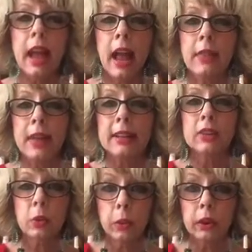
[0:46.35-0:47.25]
And
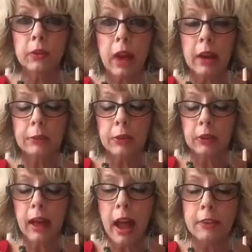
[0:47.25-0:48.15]
that's the will of God for
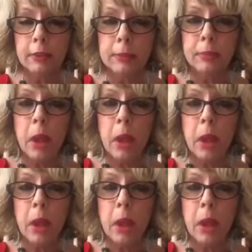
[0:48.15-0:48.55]
your life.